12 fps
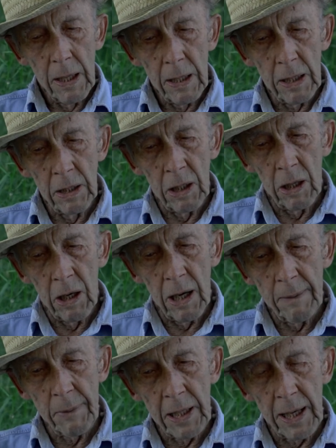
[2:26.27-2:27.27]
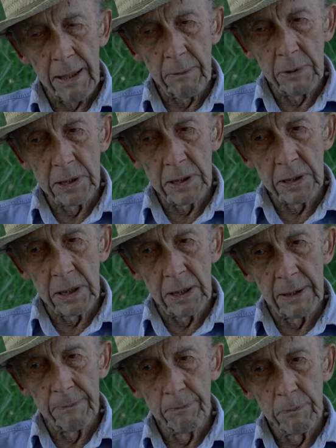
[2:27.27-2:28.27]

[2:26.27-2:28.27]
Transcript: In the Army, I was uh,